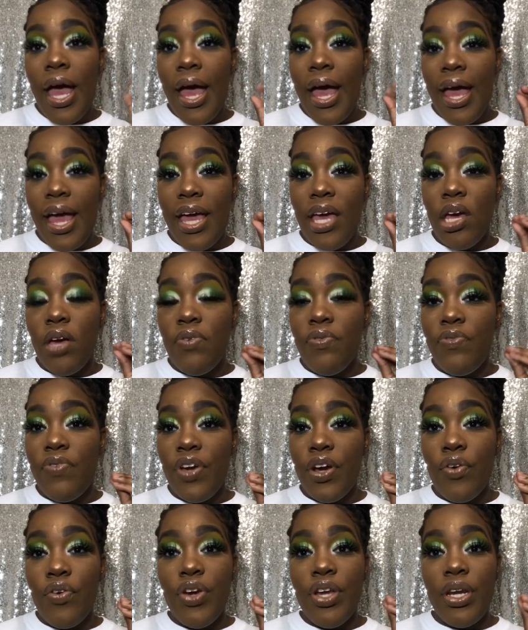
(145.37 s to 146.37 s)
a
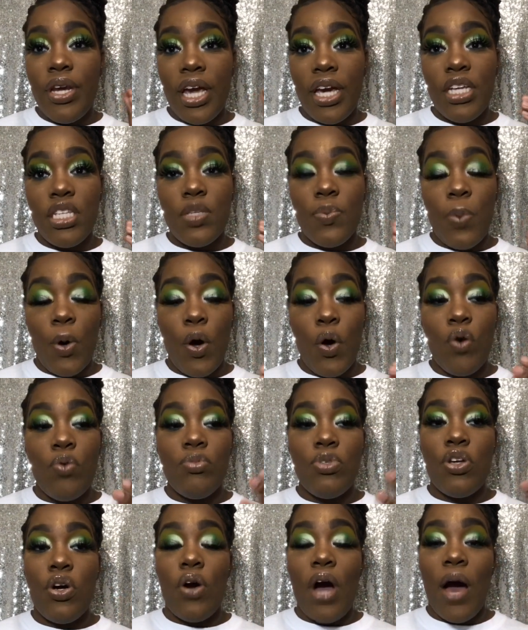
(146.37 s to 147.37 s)
very nice poem,
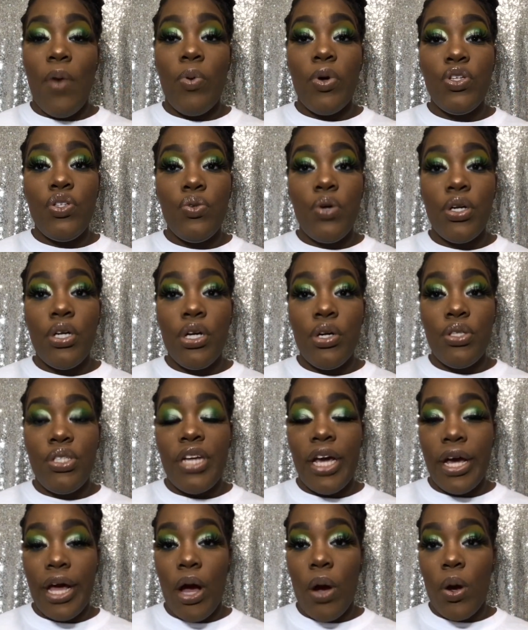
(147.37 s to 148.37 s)
so I want you all to go
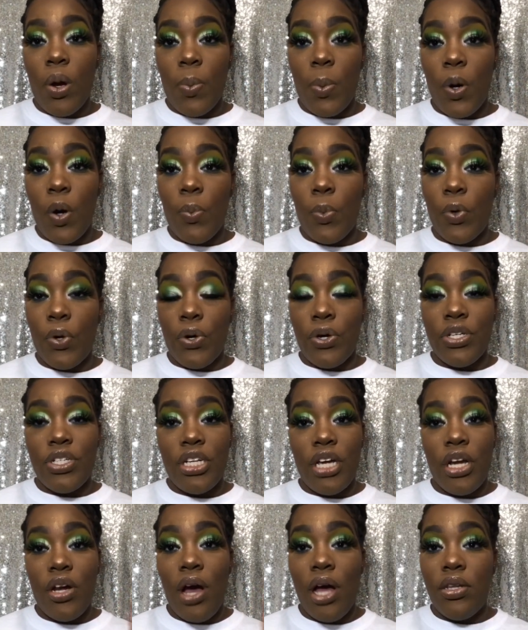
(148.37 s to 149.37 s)
check out her poem on her
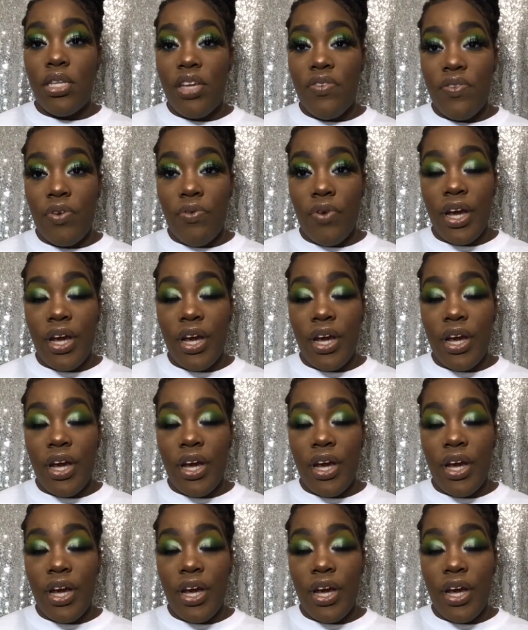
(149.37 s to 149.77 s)
channel. I'll leave it right